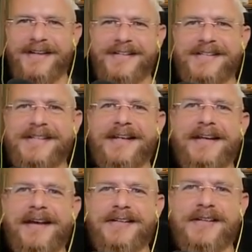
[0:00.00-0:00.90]
She
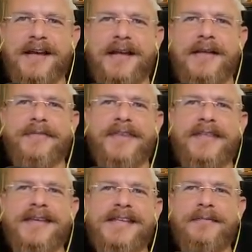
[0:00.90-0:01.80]
said,
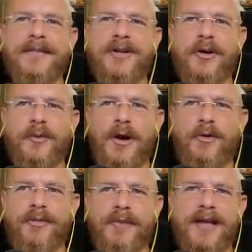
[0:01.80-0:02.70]
things hadn't been going well
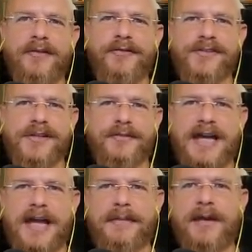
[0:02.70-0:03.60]
with Michael for some
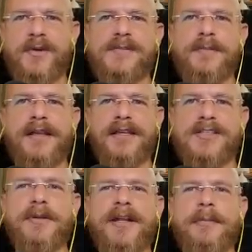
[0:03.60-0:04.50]
time, and we
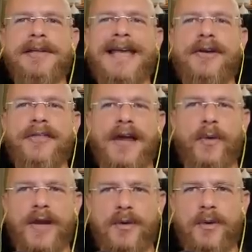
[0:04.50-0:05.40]
split up later that
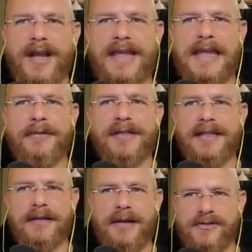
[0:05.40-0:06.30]
week when I came
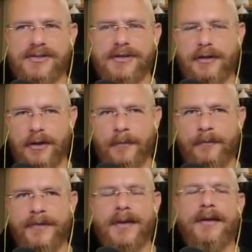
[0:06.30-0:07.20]
clean about Stallone.
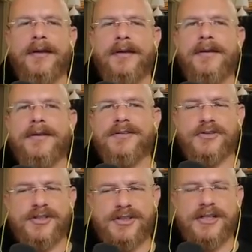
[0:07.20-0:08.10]

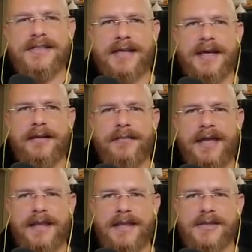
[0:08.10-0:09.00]
So she cheats on him,
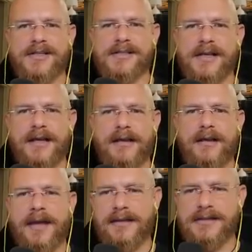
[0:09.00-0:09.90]
and then she's like,
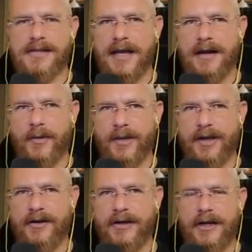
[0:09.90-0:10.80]
hey, Sly, are we
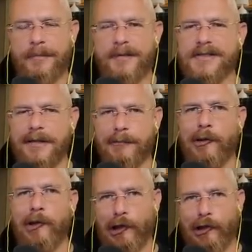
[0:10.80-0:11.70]
going to hook up? And he's like,
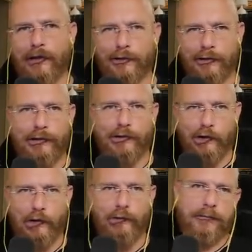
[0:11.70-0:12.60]
hey,
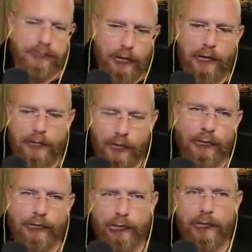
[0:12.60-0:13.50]
yeah,
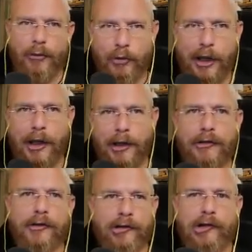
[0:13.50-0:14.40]
okay,
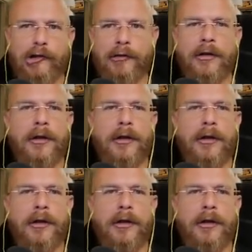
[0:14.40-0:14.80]
yeah.